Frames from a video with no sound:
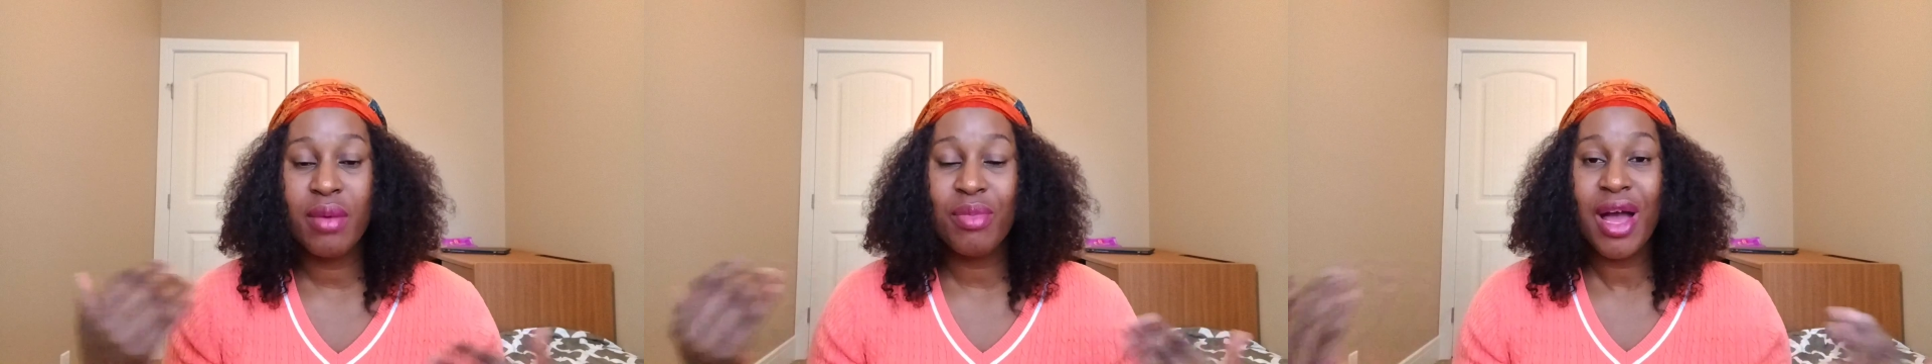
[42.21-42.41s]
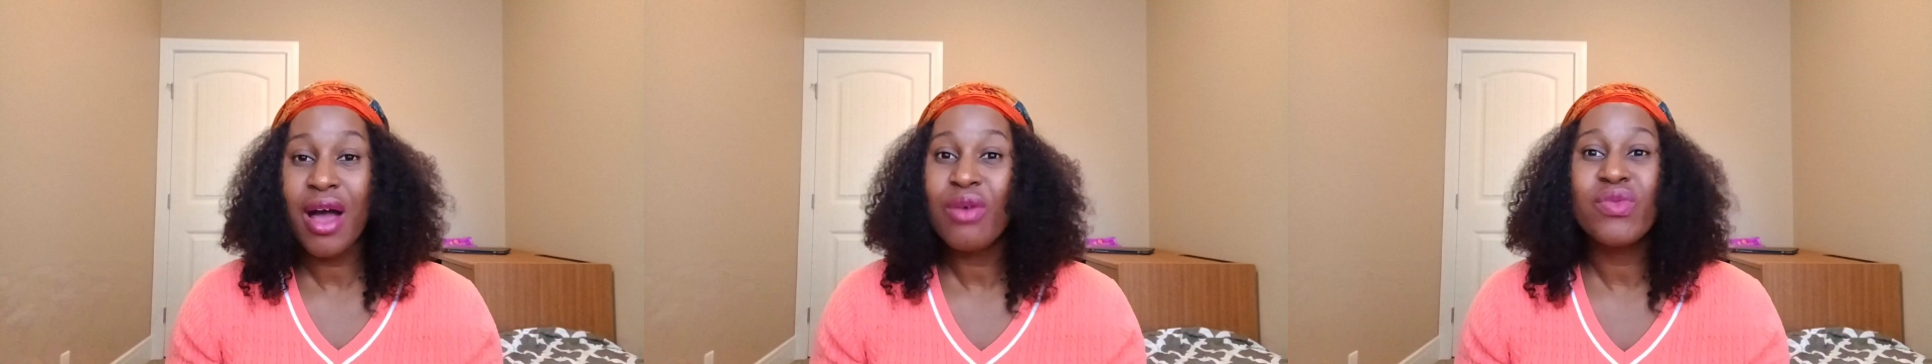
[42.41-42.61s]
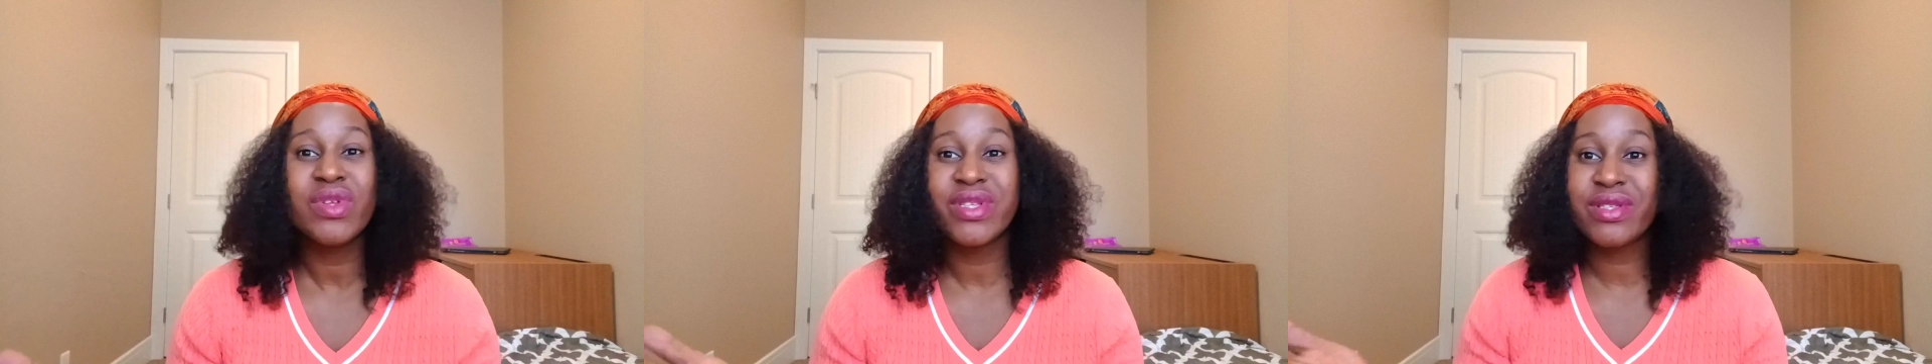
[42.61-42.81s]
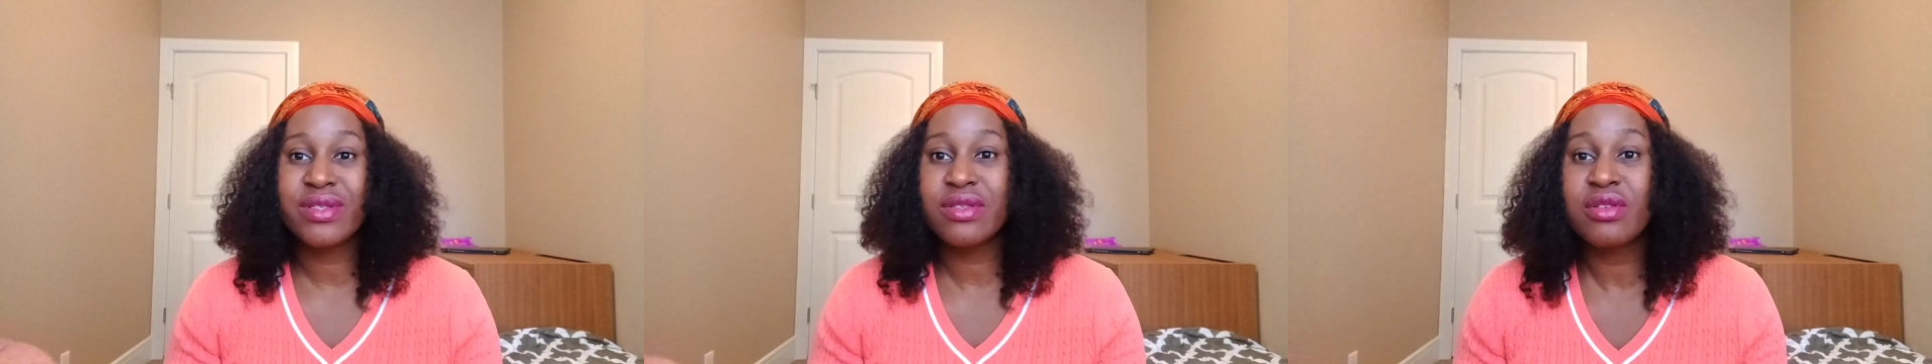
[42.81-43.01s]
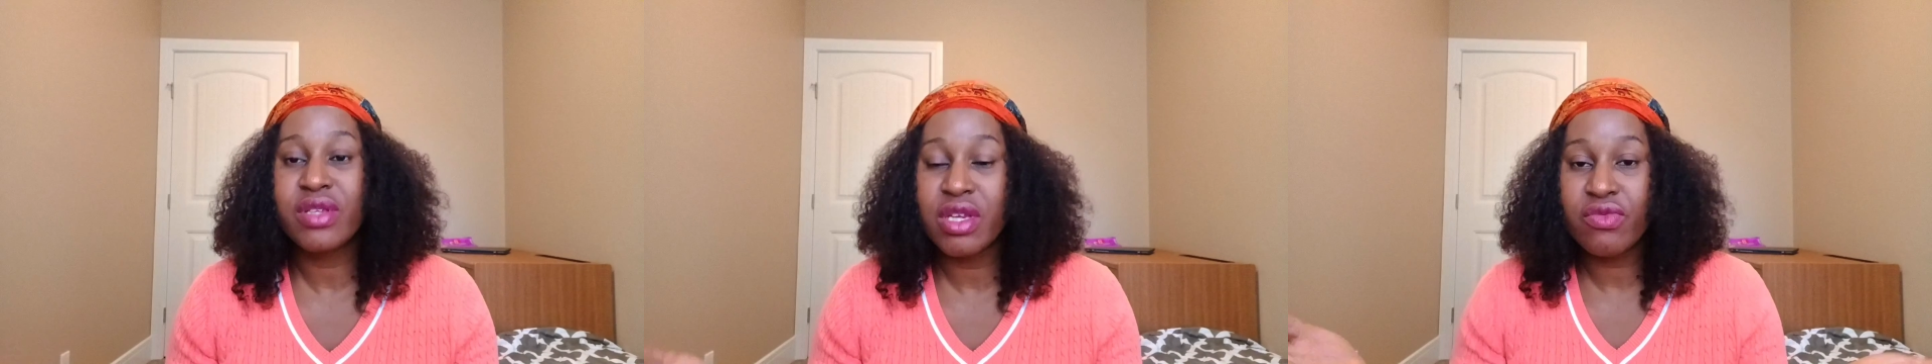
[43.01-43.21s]
how
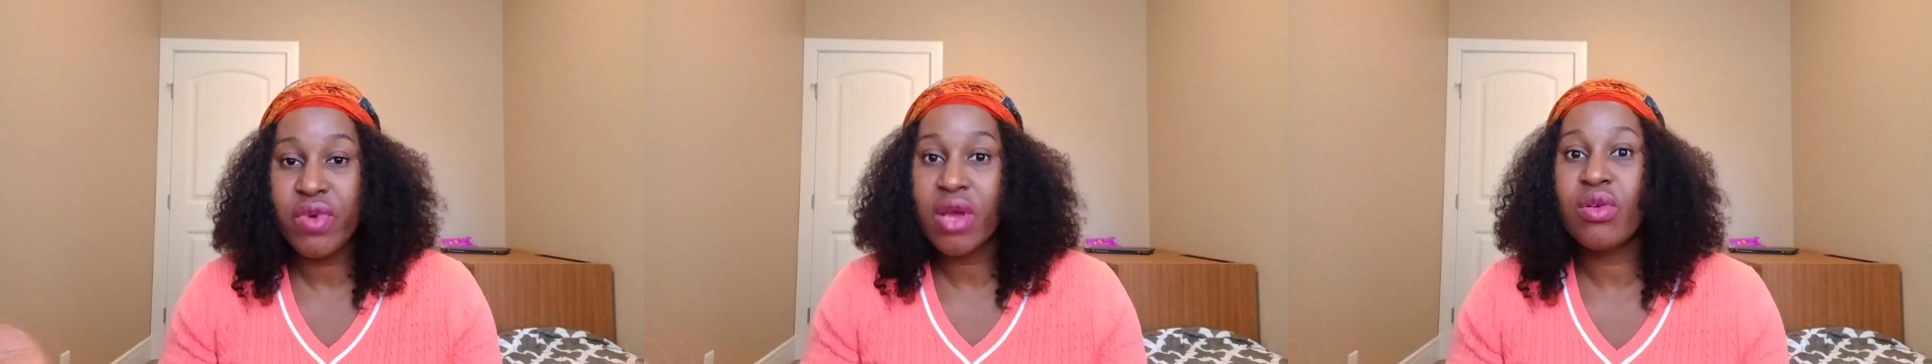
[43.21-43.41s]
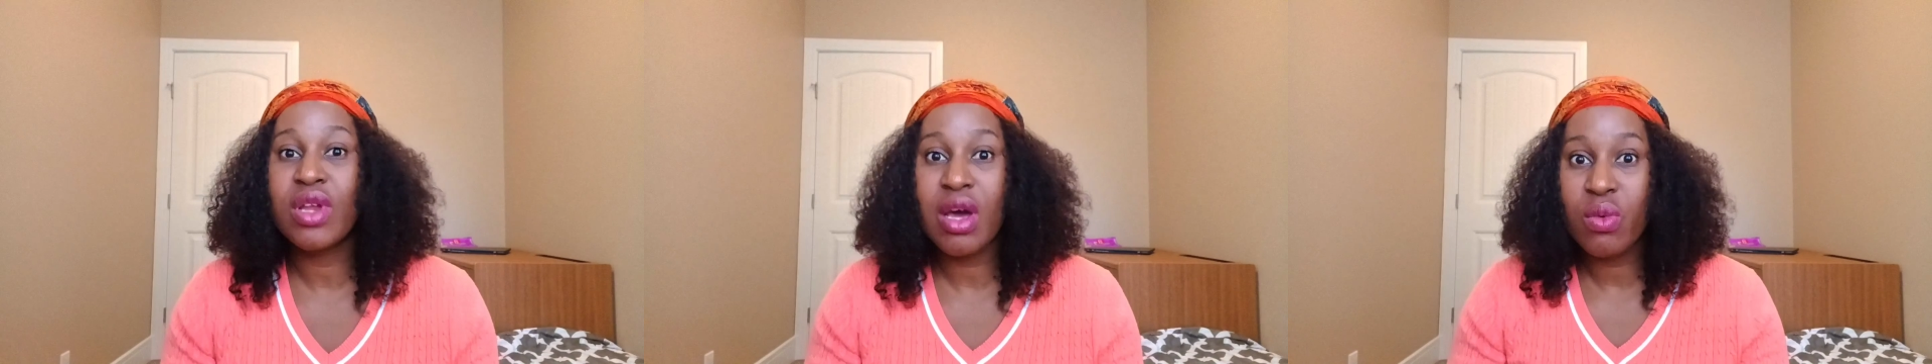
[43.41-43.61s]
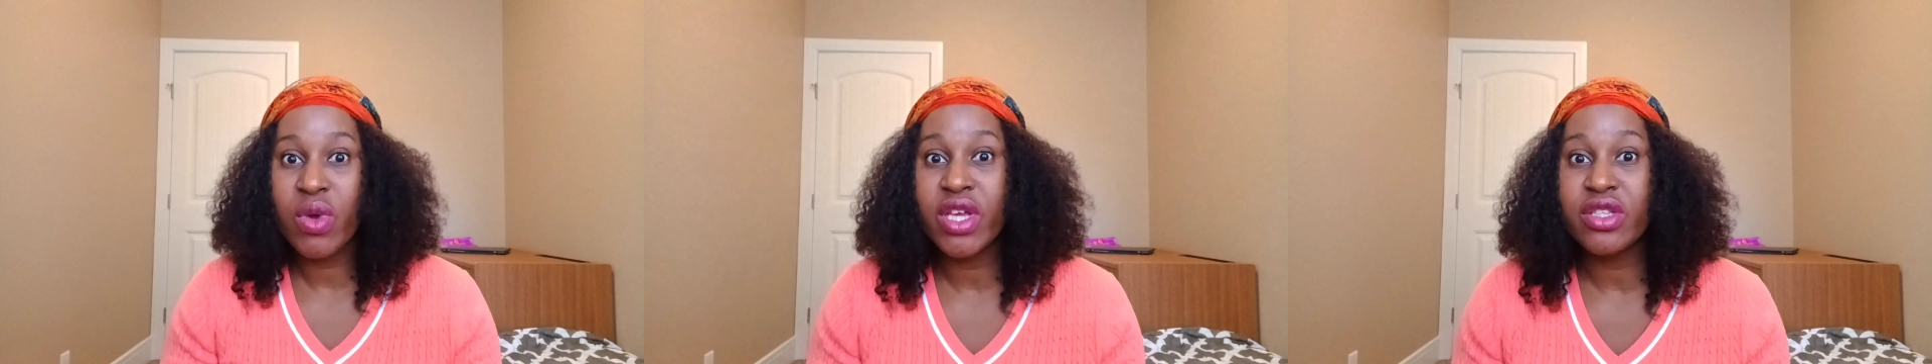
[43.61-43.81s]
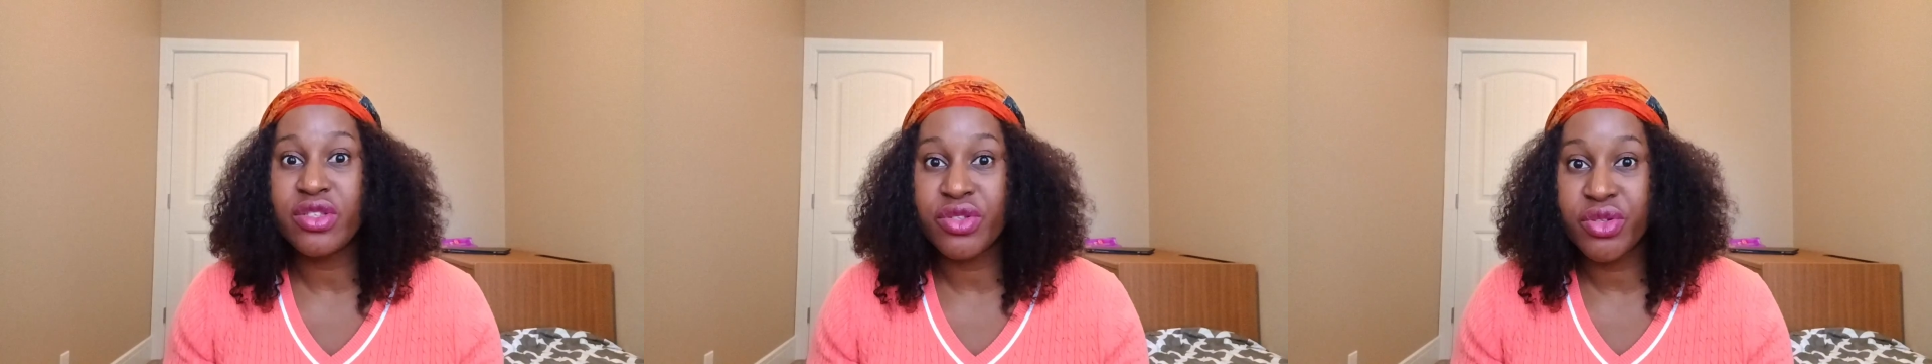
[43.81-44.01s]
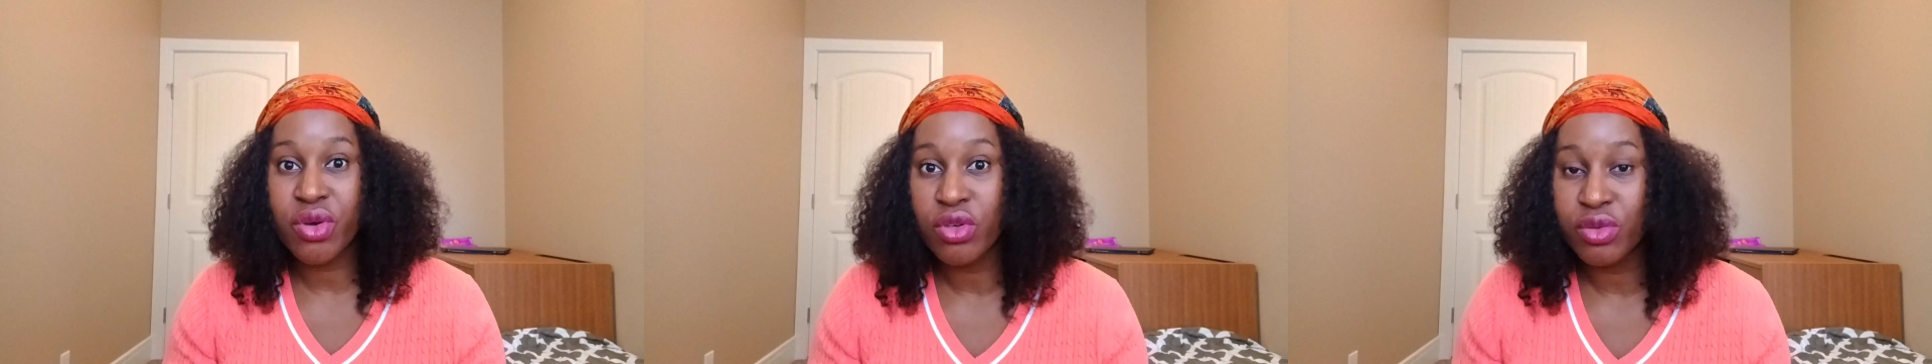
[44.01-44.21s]
it's the regular way
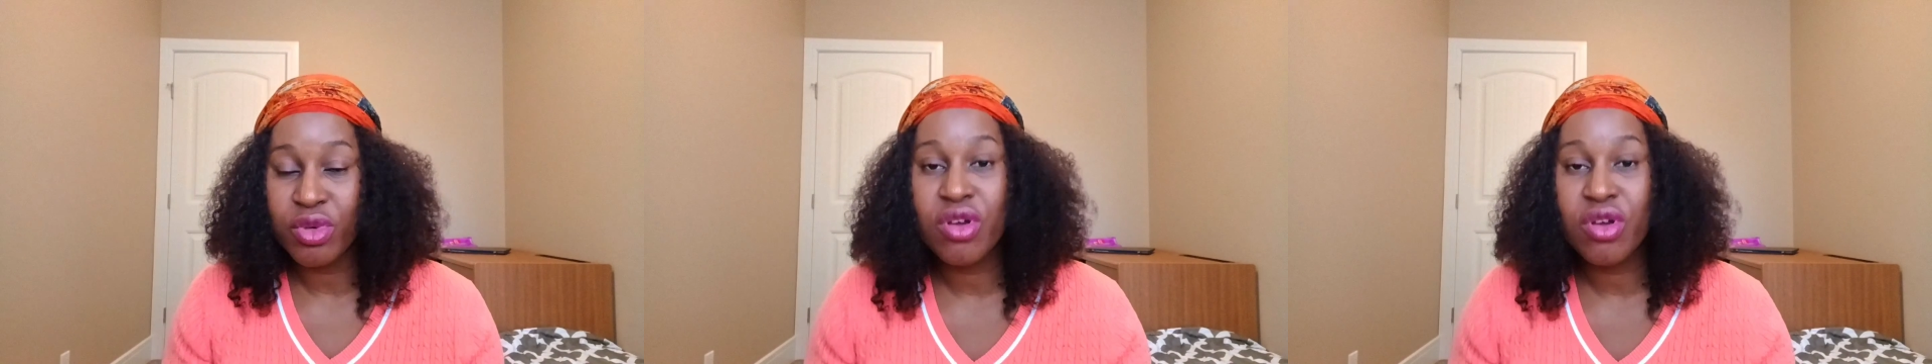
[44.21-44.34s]
it's done,